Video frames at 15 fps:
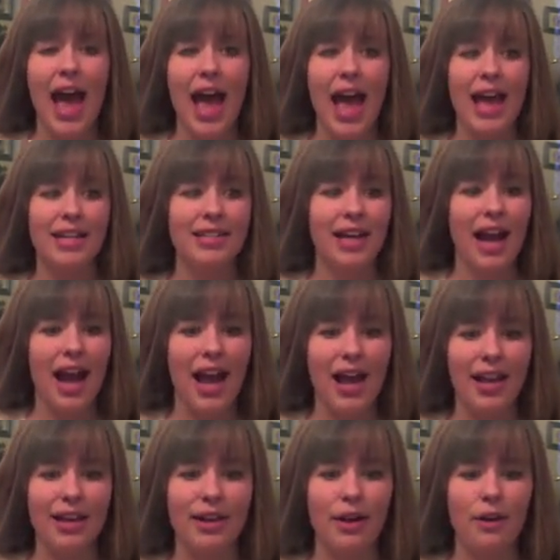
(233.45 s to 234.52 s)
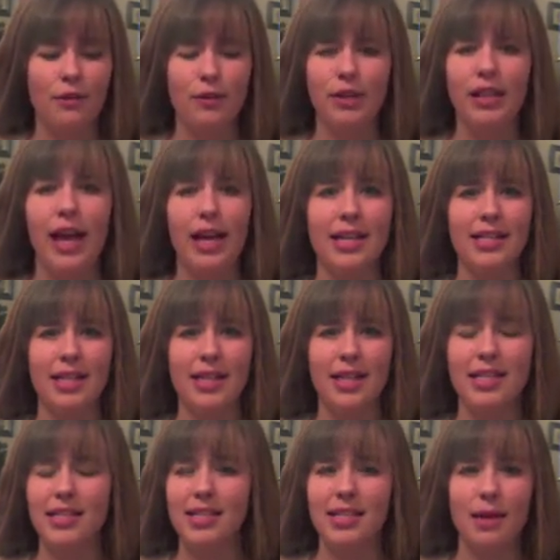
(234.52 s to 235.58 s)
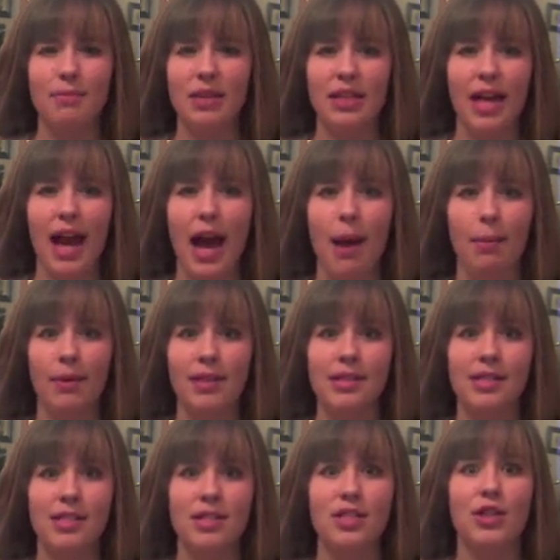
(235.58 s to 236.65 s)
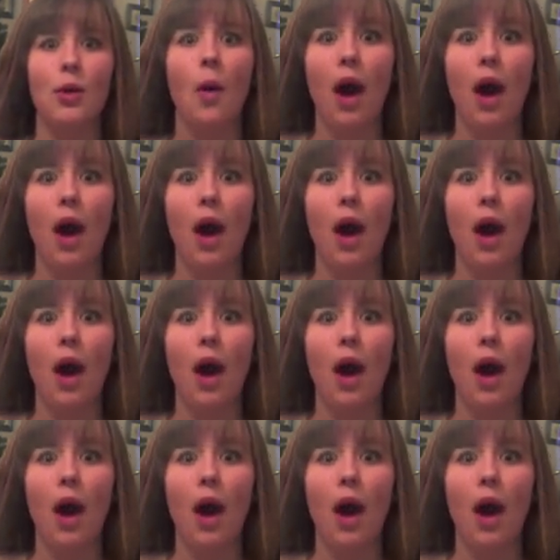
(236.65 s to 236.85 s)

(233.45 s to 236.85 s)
And I have realized that this is something that happens so